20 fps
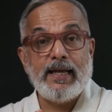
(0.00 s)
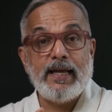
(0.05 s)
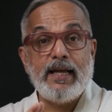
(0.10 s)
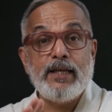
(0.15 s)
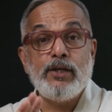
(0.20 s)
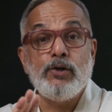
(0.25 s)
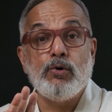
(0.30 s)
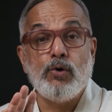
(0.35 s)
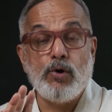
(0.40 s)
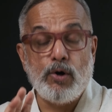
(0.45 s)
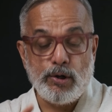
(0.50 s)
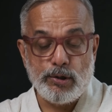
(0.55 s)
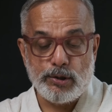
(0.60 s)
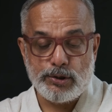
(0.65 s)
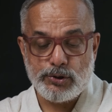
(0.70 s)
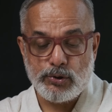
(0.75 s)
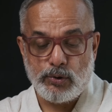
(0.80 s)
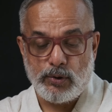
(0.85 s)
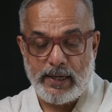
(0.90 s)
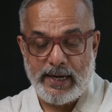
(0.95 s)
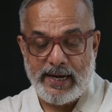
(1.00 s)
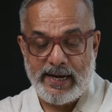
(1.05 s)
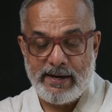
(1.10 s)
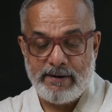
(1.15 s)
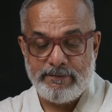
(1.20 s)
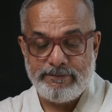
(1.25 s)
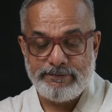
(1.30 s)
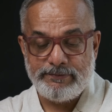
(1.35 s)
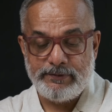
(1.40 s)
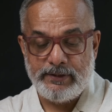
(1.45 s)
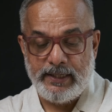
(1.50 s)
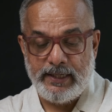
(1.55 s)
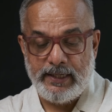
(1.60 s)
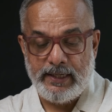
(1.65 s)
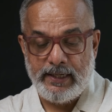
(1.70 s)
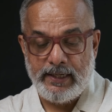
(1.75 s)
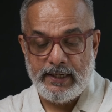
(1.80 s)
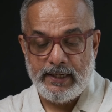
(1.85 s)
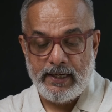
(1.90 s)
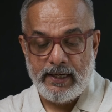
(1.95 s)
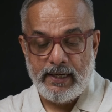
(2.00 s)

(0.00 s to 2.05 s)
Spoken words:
You also have the